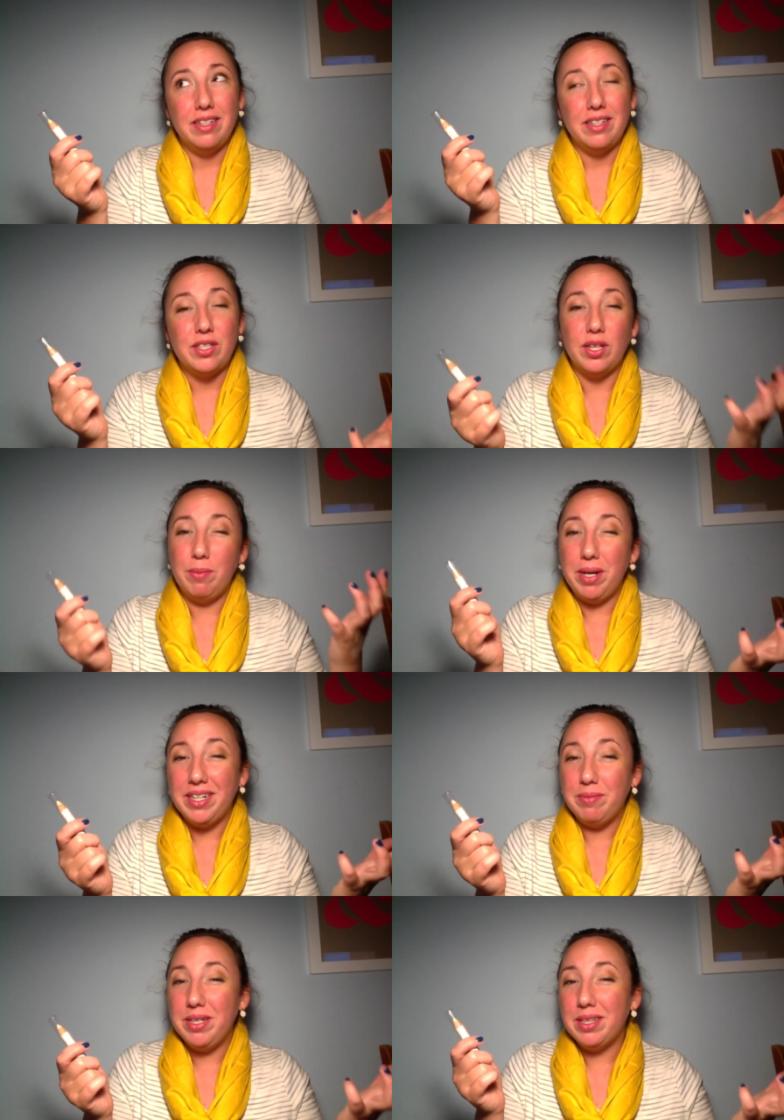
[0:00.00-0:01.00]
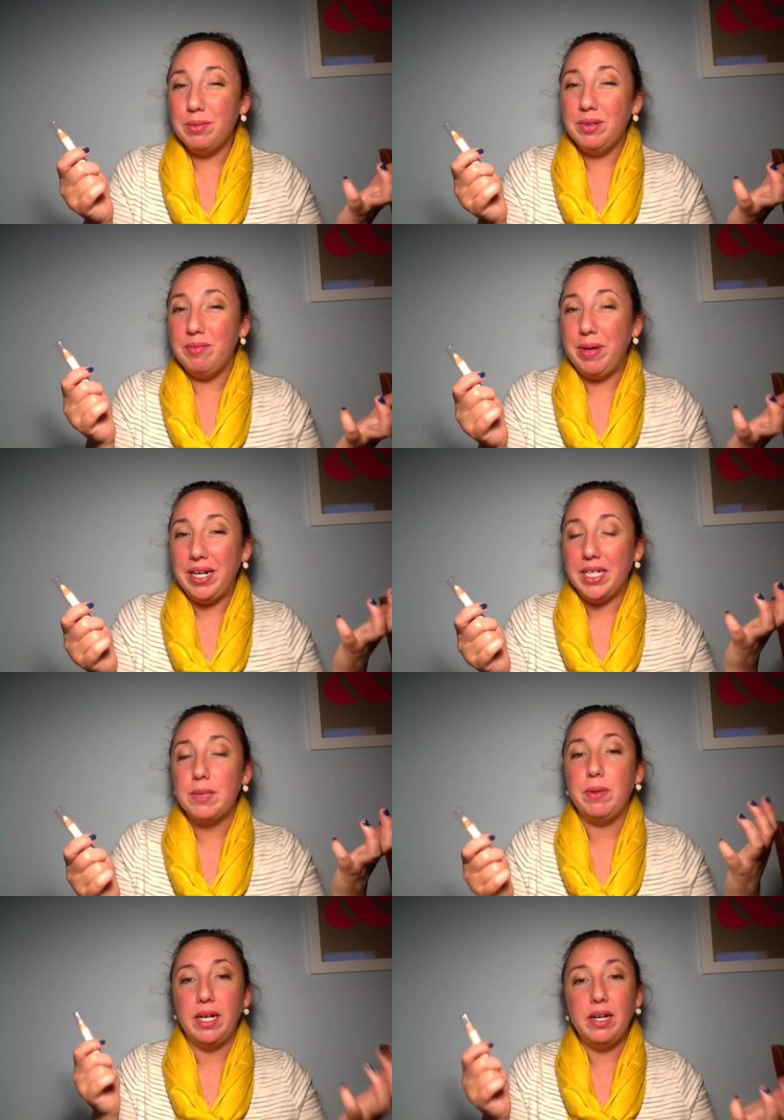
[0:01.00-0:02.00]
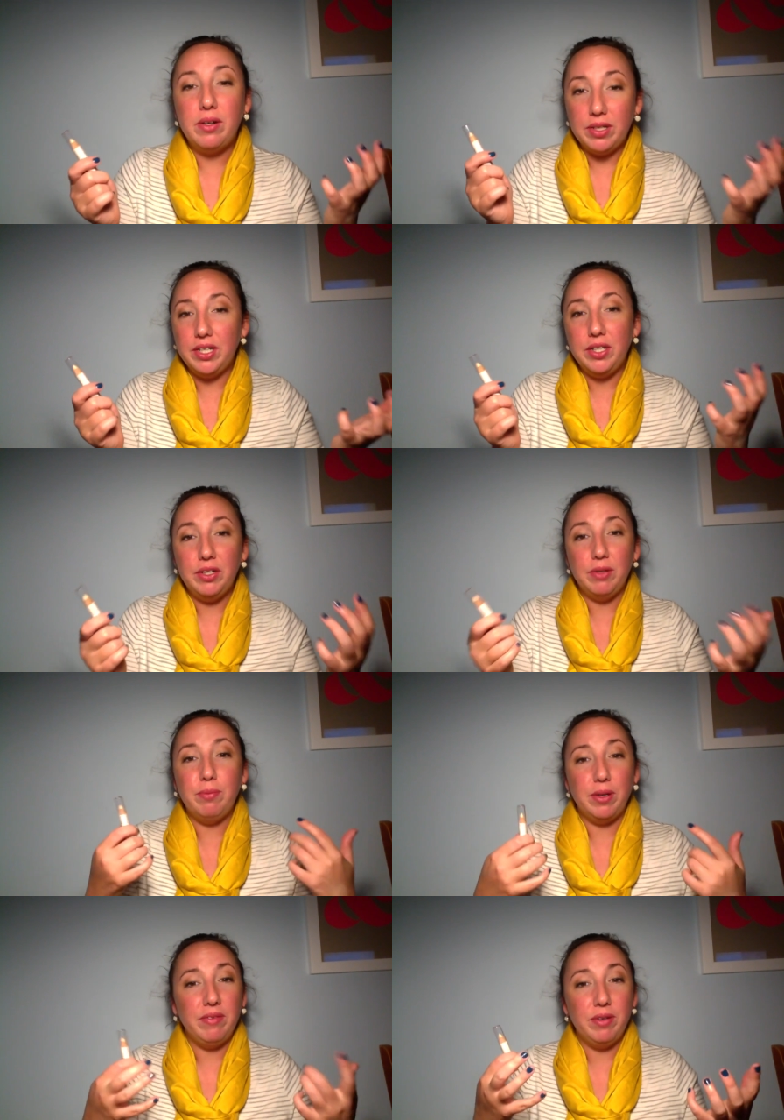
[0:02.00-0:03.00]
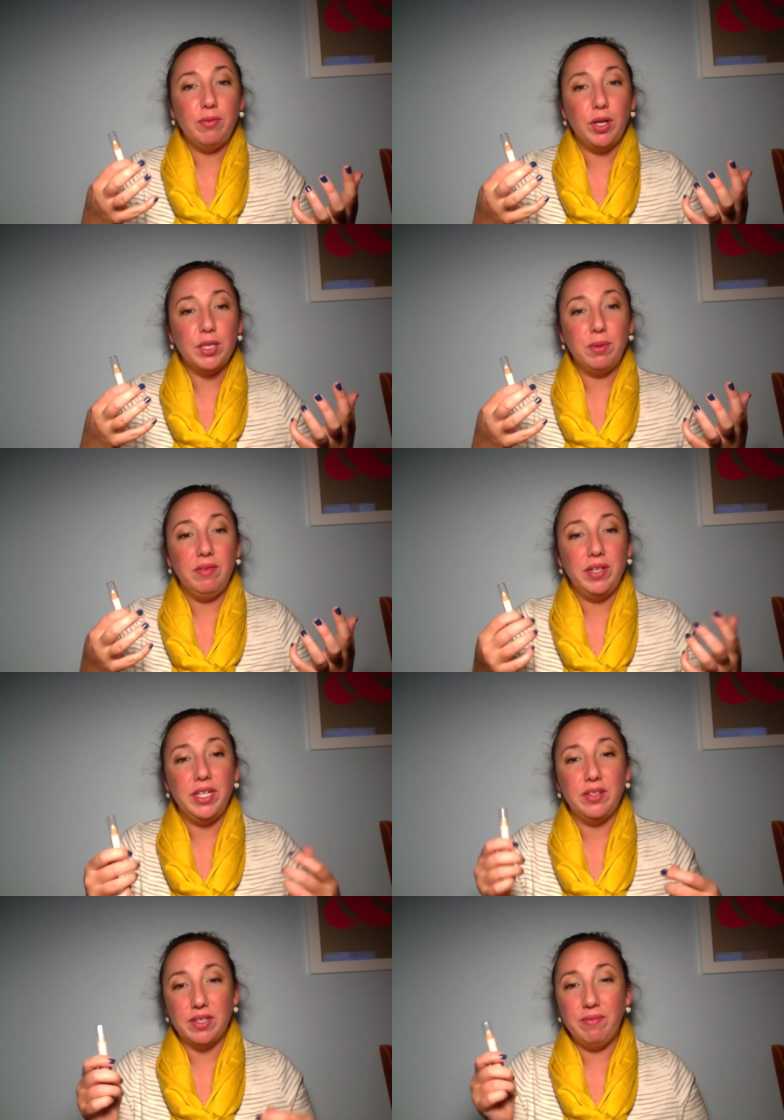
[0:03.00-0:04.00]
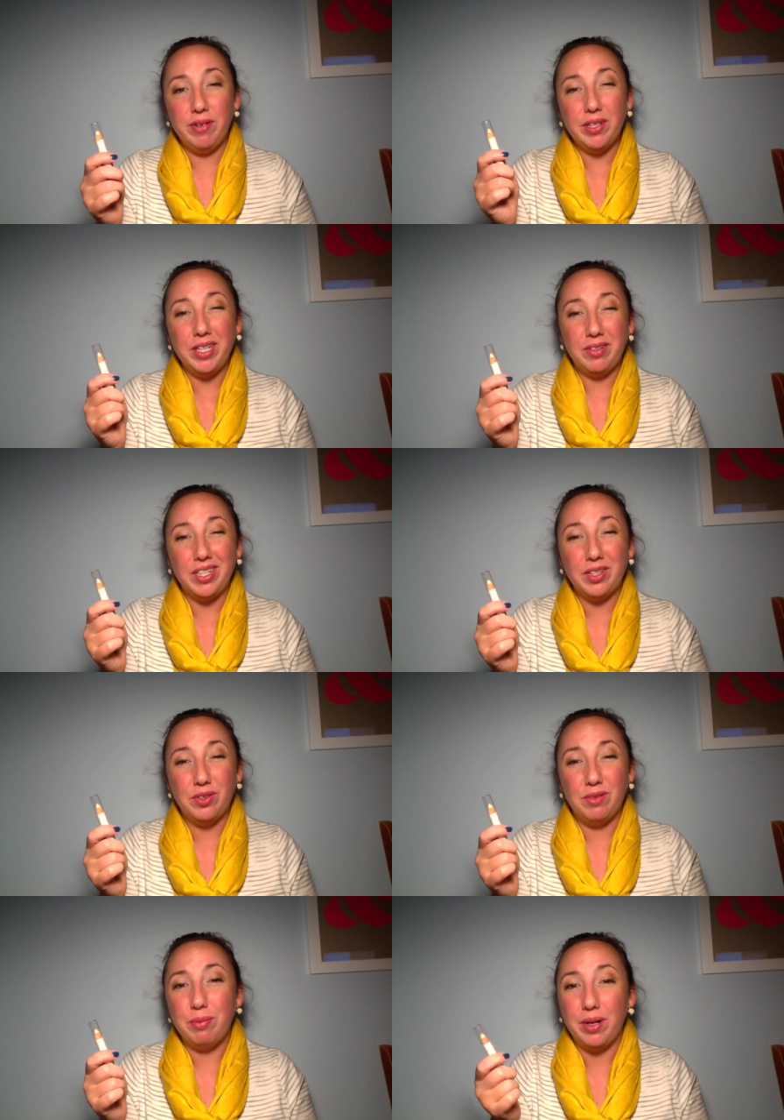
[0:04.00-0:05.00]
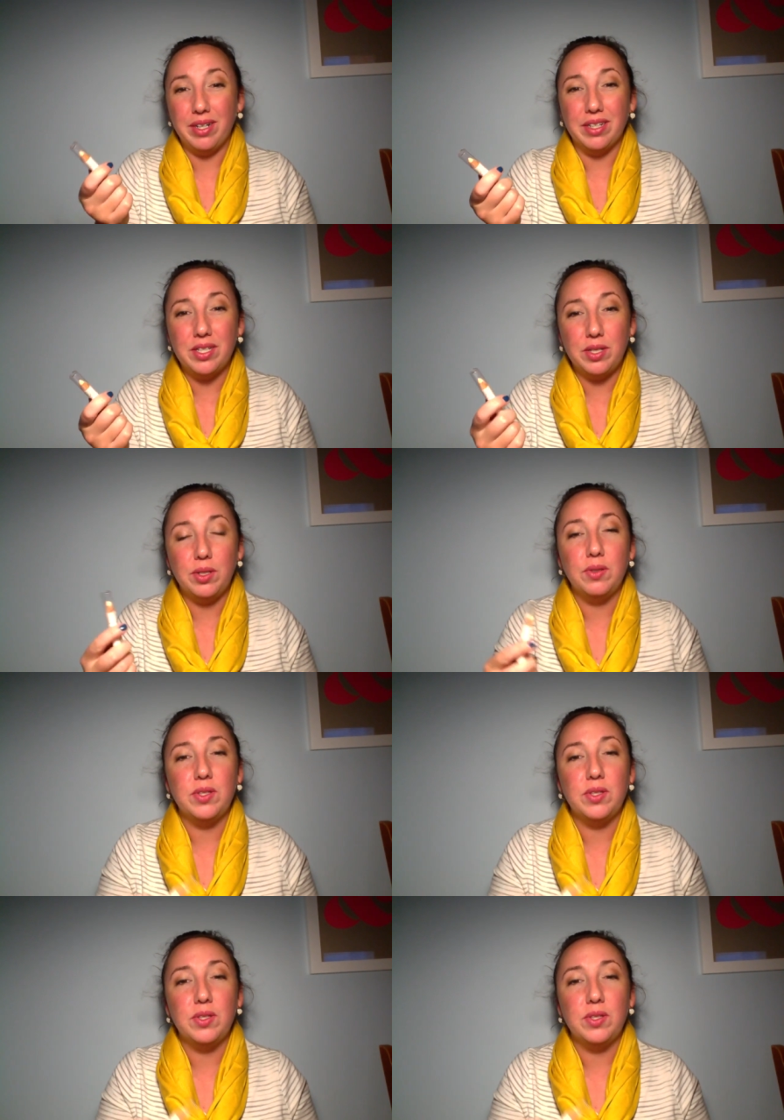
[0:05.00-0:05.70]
So that might give me a little bit of bias, but I, you, you, if you've watched my videos, I'm fairly critical of products too.